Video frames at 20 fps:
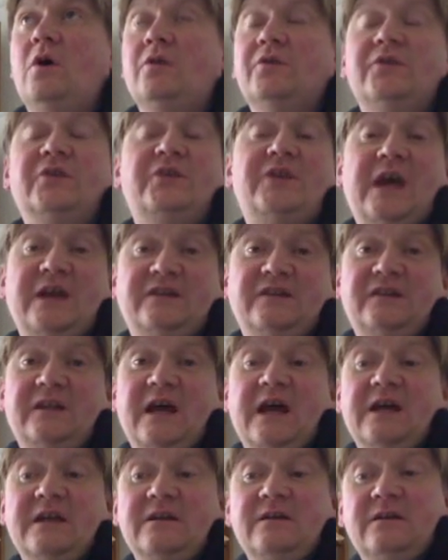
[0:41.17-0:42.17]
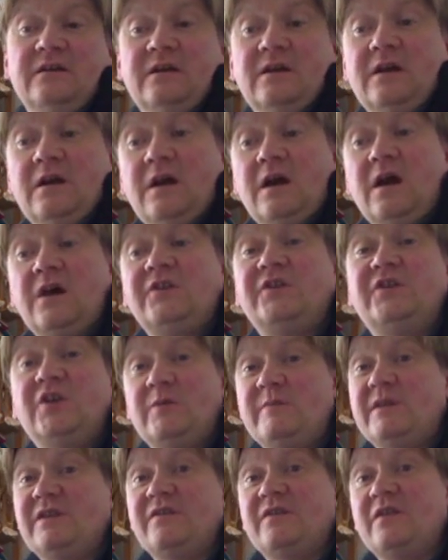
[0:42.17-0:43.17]
on Saturday,
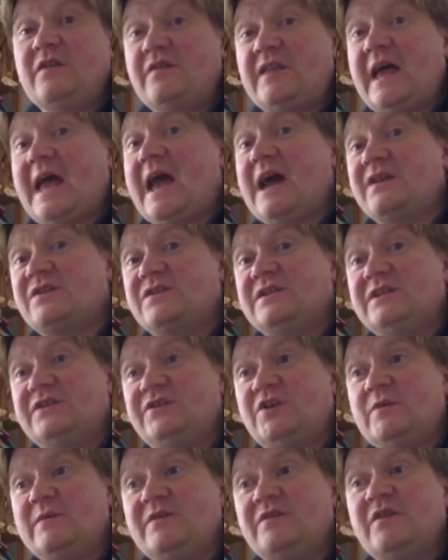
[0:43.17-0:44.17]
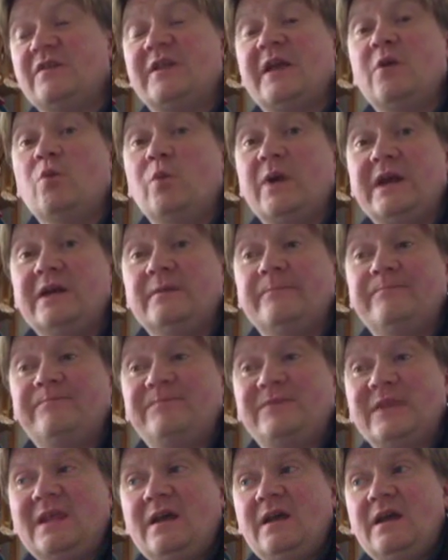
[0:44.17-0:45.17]
assuming that they win.
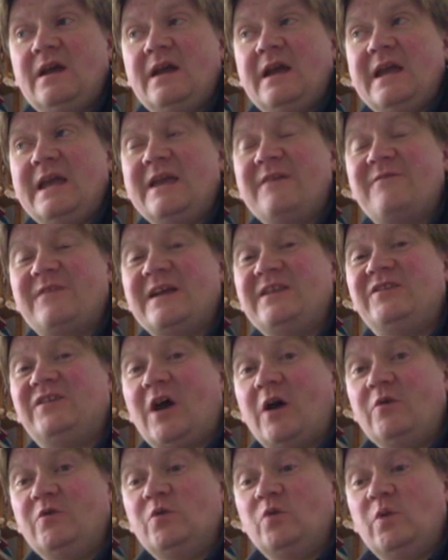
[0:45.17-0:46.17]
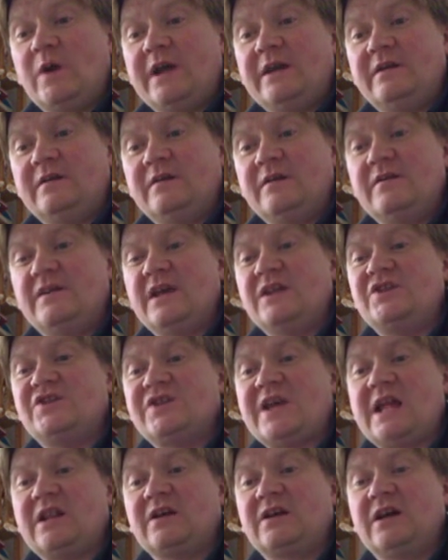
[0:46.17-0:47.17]
If they don't win, then
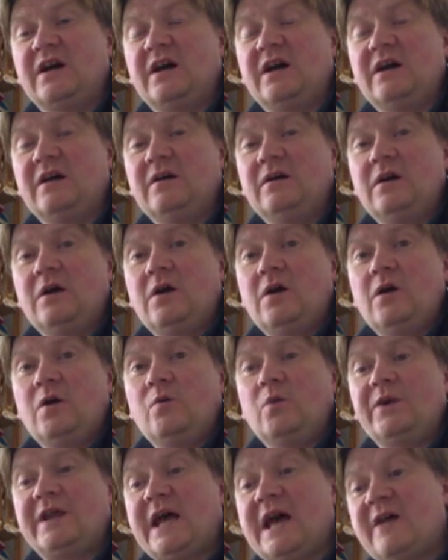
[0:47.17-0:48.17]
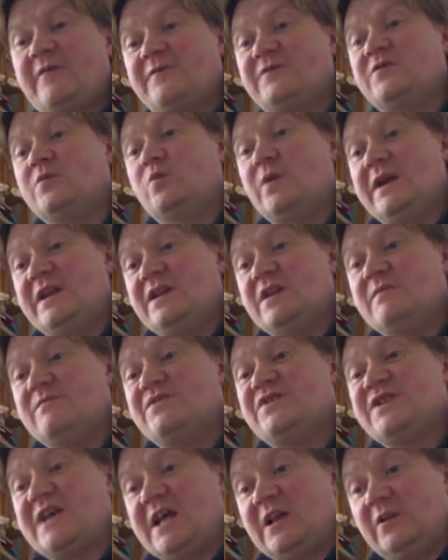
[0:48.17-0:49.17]
Schalke would have to win
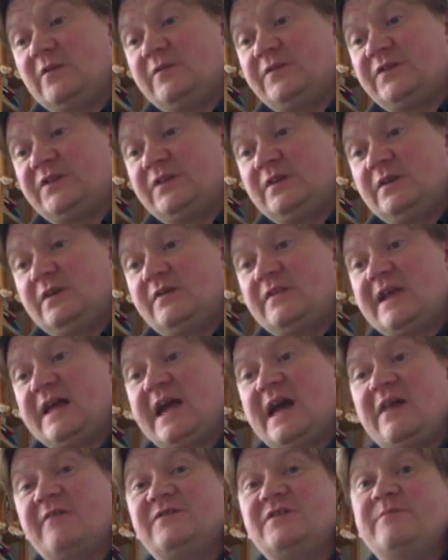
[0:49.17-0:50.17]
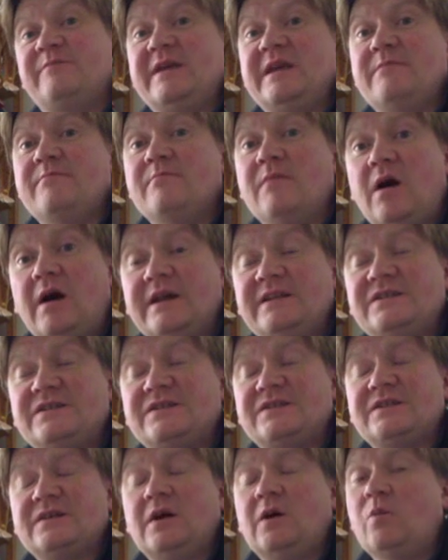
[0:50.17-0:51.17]
themselves. They have to beat
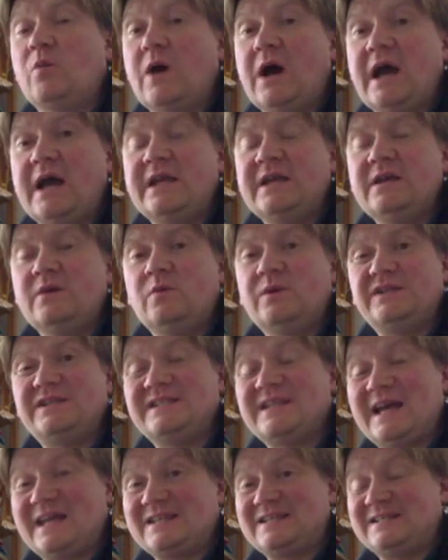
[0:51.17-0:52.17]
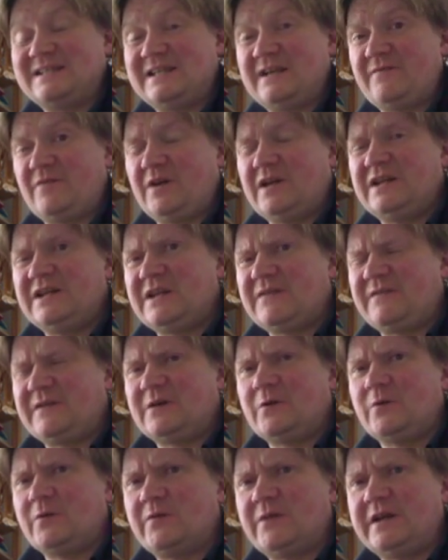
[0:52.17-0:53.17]
Mainz away, which is actually a very
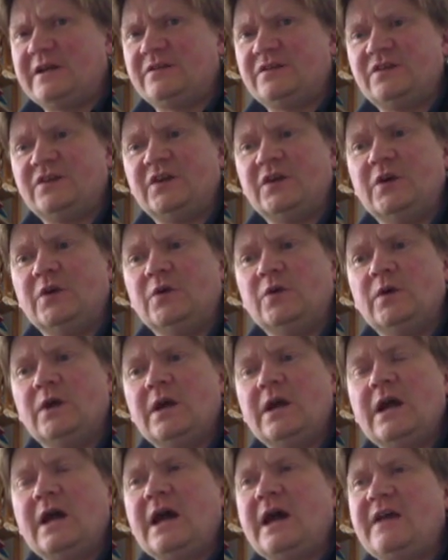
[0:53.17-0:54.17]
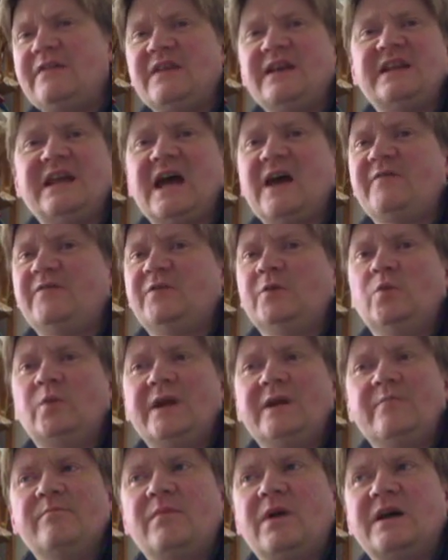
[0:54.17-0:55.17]
difficult thing to do, and they'd have to
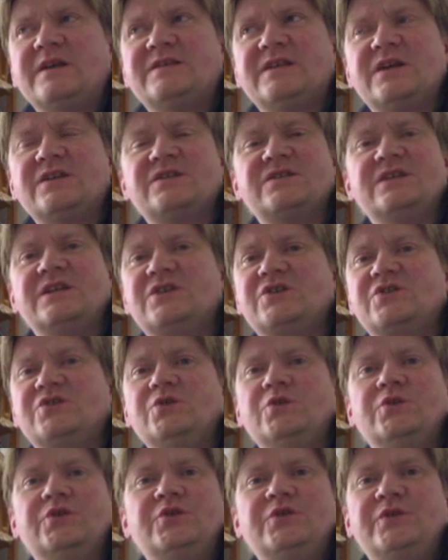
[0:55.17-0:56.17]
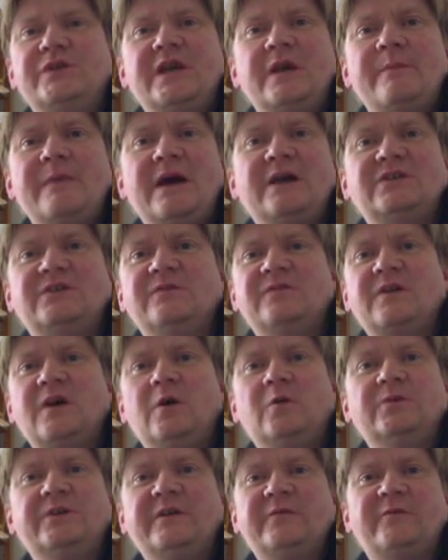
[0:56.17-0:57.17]
win by such an extraordinary amount of
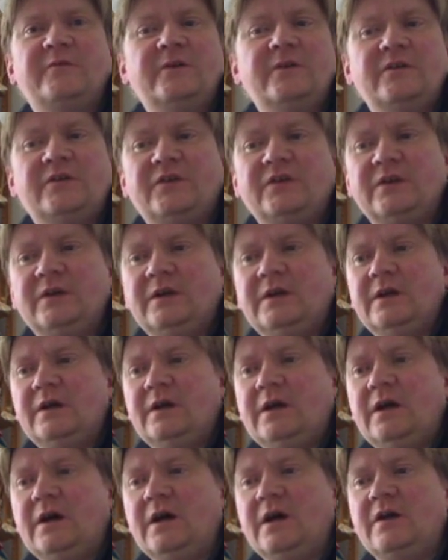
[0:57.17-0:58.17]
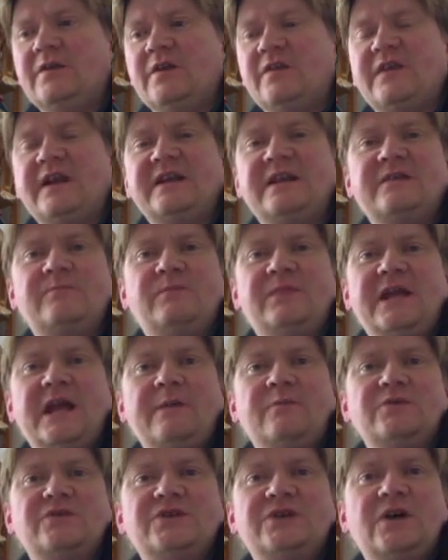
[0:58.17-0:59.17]
goal difference that they'd be
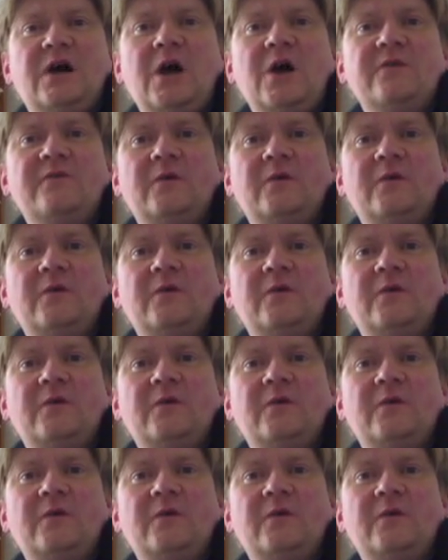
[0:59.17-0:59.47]
able to